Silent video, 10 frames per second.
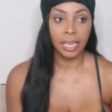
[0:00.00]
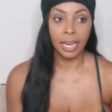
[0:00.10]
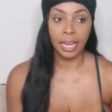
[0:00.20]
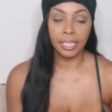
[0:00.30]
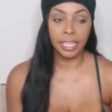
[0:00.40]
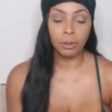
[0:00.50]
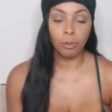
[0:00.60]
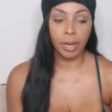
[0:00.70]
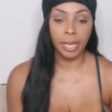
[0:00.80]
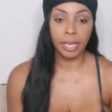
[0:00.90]
And I
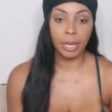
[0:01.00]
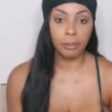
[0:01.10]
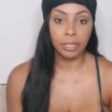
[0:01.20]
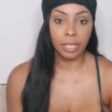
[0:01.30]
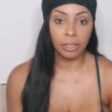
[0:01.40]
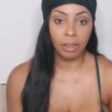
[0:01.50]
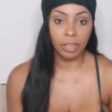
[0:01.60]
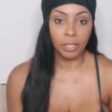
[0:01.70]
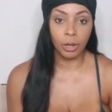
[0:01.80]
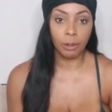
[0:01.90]
didn't wake up because I
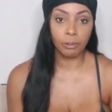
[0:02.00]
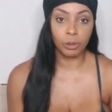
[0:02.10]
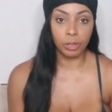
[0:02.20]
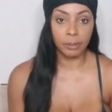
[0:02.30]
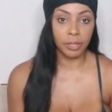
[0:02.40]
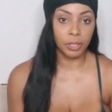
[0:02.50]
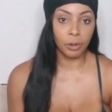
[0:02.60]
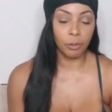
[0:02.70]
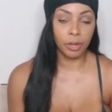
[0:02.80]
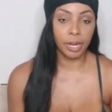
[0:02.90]
thought, you know, I'm dreaming, you
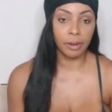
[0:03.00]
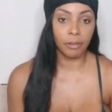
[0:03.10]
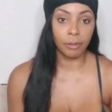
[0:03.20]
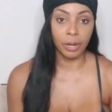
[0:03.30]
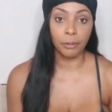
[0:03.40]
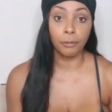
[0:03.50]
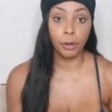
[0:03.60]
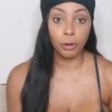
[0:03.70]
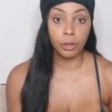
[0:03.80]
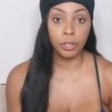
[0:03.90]
know, whatever. it
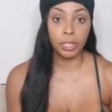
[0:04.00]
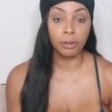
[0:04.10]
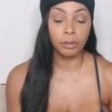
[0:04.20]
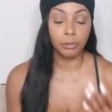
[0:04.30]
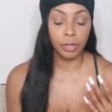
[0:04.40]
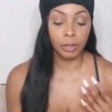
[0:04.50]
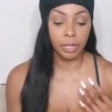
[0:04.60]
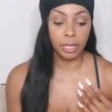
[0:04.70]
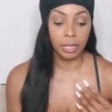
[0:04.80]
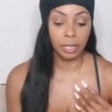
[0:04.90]
felt good. It was
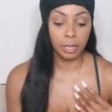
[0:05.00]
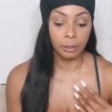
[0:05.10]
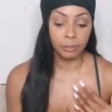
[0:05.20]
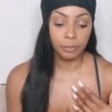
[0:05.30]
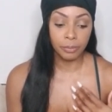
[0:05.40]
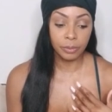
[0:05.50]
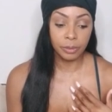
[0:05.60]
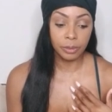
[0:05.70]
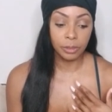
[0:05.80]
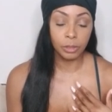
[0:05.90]
very um,
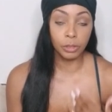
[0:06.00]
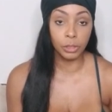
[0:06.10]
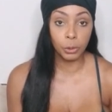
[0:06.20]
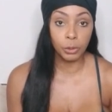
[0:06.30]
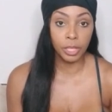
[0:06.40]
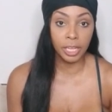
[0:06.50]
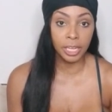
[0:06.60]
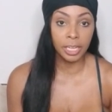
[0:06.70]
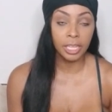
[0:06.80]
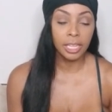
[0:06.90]

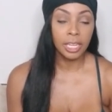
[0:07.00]
soothing.